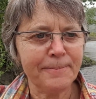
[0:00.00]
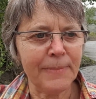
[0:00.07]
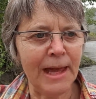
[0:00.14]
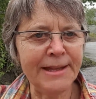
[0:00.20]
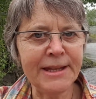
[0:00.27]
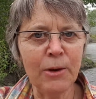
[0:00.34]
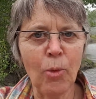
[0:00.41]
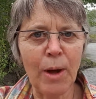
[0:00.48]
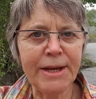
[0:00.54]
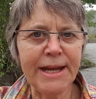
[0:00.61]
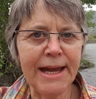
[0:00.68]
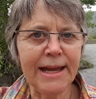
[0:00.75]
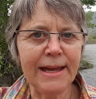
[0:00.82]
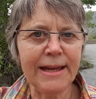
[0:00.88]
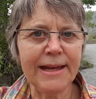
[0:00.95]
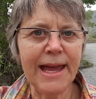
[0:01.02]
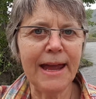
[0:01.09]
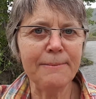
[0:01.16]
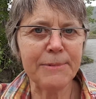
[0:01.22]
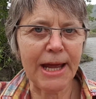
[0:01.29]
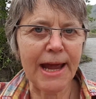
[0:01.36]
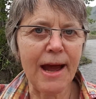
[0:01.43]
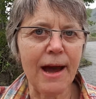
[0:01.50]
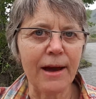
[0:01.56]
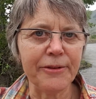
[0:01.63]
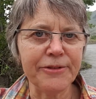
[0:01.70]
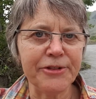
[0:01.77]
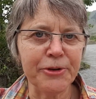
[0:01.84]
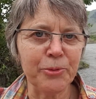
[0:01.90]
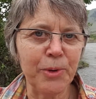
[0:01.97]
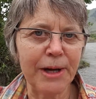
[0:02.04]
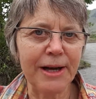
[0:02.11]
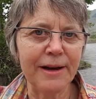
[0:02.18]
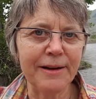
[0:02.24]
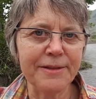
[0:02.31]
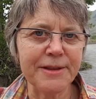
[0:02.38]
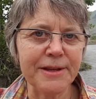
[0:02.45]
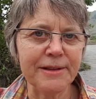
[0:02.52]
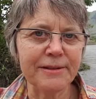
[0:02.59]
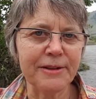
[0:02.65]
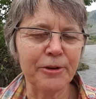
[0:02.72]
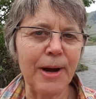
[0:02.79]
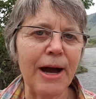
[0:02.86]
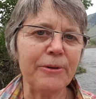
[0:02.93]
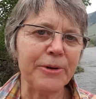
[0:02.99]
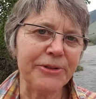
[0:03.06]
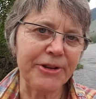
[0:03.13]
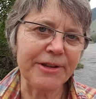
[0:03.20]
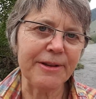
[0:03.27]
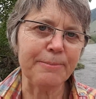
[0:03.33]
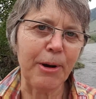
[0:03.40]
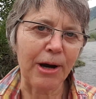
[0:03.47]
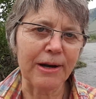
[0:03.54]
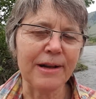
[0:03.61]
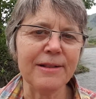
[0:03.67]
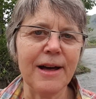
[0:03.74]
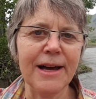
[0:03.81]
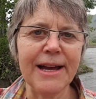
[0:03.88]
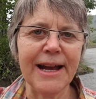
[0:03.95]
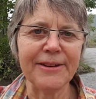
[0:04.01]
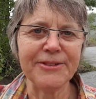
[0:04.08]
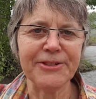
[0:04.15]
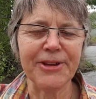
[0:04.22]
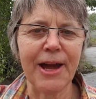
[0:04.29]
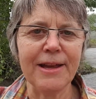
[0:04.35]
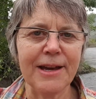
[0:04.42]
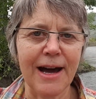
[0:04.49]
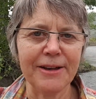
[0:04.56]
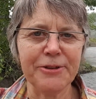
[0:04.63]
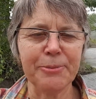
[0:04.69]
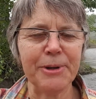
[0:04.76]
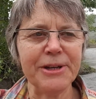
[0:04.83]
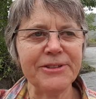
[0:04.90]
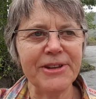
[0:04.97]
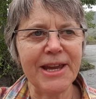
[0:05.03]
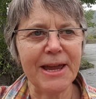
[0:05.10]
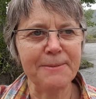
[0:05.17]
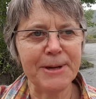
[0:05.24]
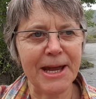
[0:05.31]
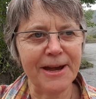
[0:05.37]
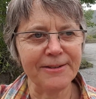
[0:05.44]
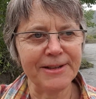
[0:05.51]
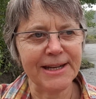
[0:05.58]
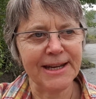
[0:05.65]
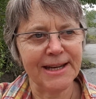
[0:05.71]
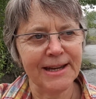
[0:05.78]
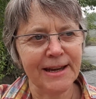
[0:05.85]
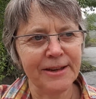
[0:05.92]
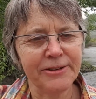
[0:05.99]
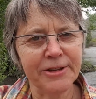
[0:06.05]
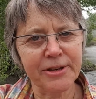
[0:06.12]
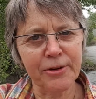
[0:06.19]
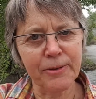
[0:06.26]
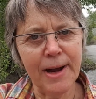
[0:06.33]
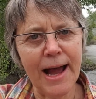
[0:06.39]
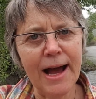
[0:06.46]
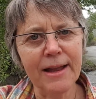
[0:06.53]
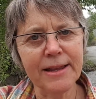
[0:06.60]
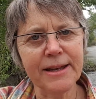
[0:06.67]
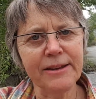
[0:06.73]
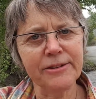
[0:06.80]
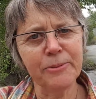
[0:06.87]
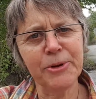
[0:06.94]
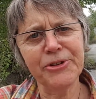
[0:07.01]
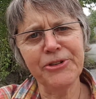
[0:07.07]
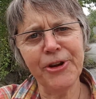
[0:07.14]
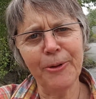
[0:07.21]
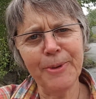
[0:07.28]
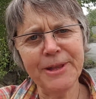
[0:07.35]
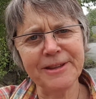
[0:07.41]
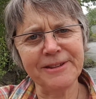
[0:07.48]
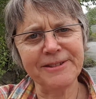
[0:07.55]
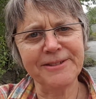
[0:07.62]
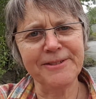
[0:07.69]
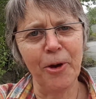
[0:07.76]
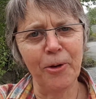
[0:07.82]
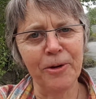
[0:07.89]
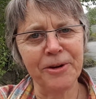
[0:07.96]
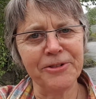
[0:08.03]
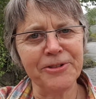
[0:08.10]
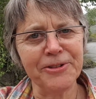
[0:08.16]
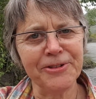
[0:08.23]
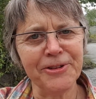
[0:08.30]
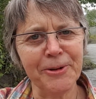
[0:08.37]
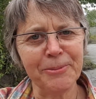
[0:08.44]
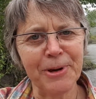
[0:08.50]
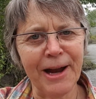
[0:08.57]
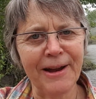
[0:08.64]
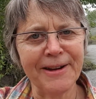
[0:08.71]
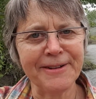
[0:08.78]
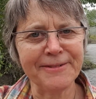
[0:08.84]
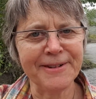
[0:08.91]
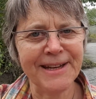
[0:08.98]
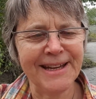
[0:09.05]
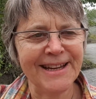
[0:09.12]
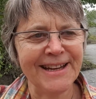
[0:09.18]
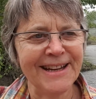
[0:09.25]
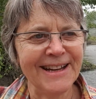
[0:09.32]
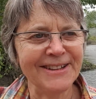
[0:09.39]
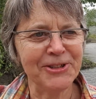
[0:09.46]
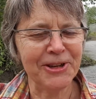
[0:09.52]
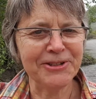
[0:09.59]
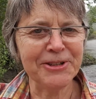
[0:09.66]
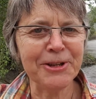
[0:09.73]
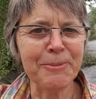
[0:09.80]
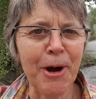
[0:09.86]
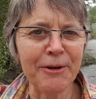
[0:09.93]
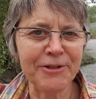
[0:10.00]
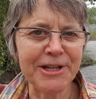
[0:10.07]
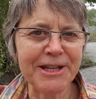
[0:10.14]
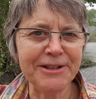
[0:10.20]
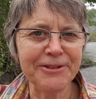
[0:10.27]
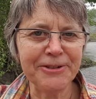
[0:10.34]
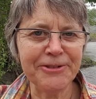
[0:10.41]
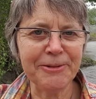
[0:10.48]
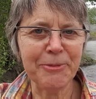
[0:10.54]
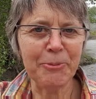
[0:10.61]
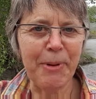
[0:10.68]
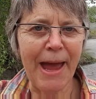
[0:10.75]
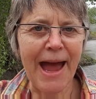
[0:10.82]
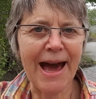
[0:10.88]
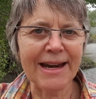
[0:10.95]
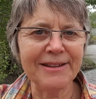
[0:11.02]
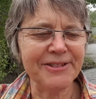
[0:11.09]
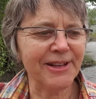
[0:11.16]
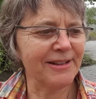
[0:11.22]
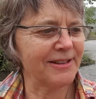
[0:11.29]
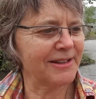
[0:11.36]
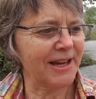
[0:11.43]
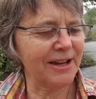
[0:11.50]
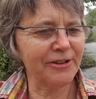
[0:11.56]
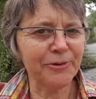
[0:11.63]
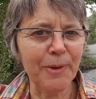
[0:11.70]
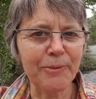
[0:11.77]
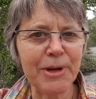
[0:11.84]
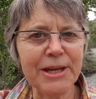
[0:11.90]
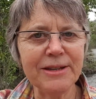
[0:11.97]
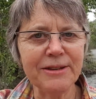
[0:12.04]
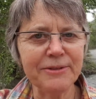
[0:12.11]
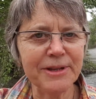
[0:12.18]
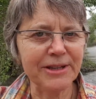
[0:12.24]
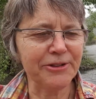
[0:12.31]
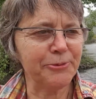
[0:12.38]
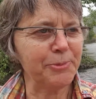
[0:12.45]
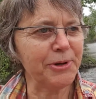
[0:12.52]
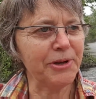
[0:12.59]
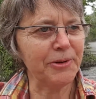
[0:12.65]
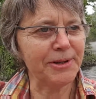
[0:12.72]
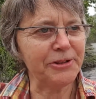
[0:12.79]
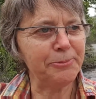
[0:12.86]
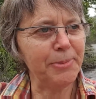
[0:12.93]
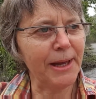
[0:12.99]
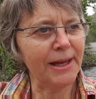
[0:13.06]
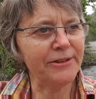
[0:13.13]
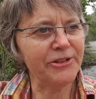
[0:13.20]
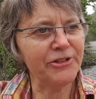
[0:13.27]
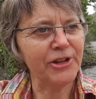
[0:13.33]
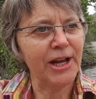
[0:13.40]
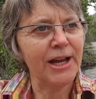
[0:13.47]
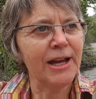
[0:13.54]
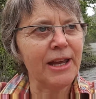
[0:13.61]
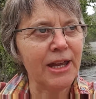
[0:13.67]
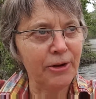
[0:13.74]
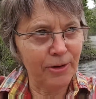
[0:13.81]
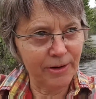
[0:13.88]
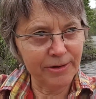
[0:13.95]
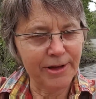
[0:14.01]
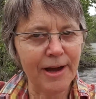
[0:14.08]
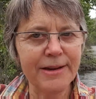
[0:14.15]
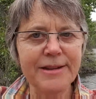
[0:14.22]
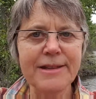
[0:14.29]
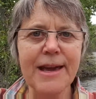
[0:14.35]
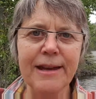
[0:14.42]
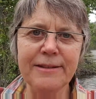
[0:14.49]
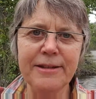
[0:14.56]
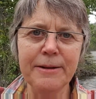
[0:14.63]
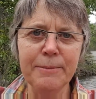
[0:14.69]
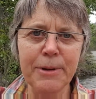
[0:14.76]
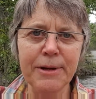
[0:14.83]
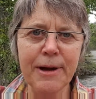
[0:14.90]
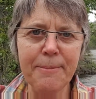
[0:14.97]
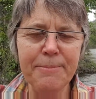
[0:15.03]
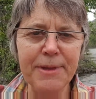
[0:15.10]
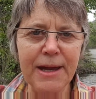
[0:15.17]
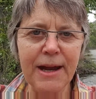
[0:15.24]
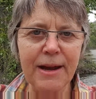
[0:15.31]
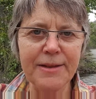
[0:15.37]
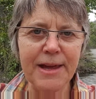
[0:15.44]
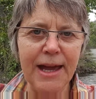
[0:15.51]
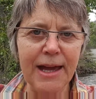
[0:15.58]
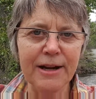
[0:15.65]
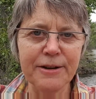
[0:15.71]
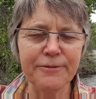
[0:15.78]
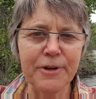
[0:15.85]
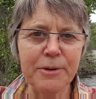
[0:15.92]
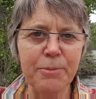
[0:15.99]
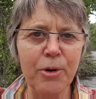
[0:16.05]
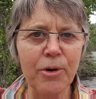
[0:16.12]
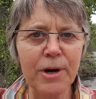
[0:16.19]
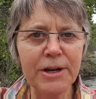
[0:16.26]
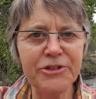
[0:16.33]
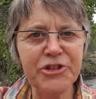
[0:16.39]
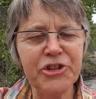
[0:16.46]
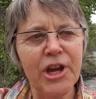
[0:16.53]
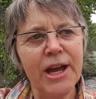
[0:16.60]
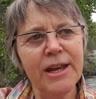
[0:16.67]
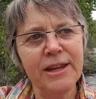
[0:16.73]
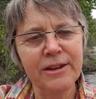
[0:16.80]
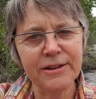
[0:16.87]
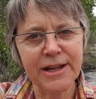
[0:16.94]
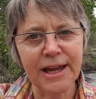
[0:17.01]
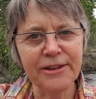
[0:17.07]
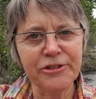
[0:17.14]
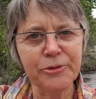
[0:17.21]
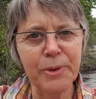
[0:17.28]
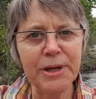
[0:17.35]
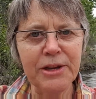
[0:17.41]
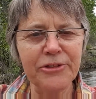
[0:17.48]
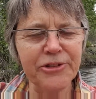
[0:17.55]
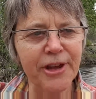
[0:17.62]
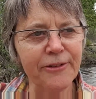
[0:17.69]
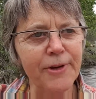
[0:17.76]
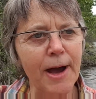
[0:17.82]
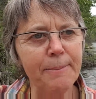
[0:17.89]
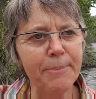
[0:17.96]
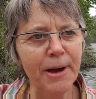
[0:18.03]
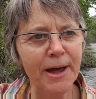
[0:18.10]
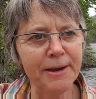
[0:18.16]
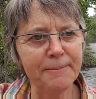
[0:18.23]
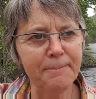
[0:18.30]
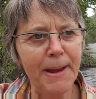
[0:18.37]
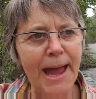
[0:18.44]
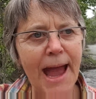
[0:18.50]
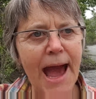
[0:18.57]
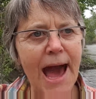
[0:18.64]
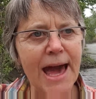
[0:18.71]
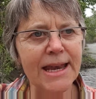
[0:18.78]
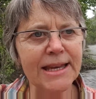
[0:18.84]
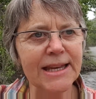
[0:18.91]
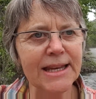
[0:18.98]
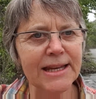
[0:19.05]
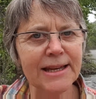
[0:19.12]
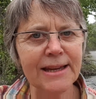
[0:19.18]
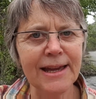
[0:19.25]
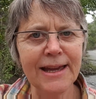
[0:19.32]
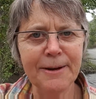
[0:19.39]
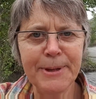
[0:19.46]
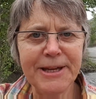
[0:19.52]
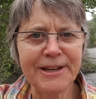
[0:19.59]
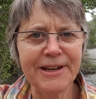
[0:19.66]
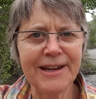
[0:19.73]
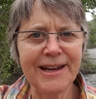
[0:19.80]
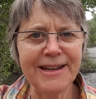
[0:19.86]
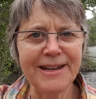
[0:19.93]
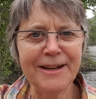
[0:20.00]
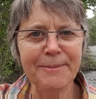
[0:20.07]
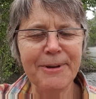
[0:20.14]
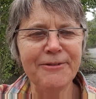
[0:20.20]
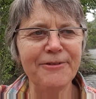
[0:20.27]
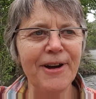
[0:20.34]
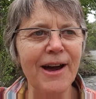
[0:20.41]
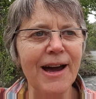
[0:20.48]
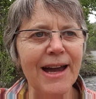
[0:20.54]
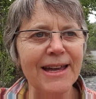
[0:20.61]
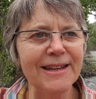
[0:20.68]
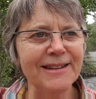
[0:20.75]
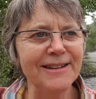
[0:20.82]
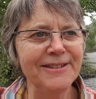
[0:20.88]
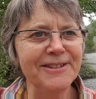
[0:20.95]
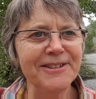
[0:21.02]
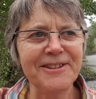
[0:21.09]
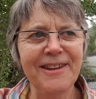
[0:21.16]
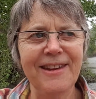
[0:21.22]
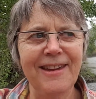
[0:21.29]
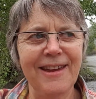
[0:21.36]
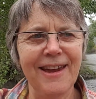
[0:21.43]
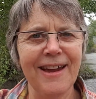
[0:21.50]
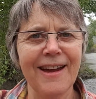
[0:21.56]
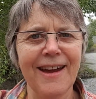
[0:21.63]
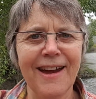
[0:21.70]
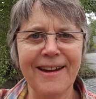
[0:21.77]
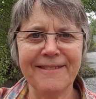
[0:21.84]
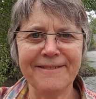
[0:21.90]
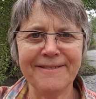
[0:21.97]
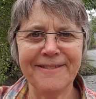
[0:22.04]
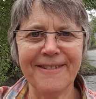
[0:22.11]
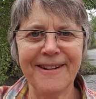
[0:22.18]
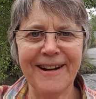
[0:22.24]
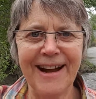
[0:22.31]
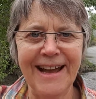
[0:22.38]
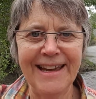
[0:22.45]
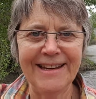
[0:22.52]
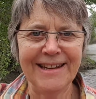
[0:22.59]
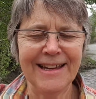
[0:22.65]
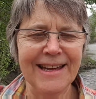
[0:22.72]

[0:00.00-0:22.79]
And then one day he came down to where the corral was in the parking lot outside the hot springs. He came down to the corral and he said, "Well, show me this horse you're so proud of." And so I took him over and introduced him to Pat and said, "Look, here's what we can do. We can just put you on this bench. You hold on to that timber up there, the header for the porch. You'll kind of swing yourself up on Pat. It'll be good. It'll be fine." He says, "Yeah, right."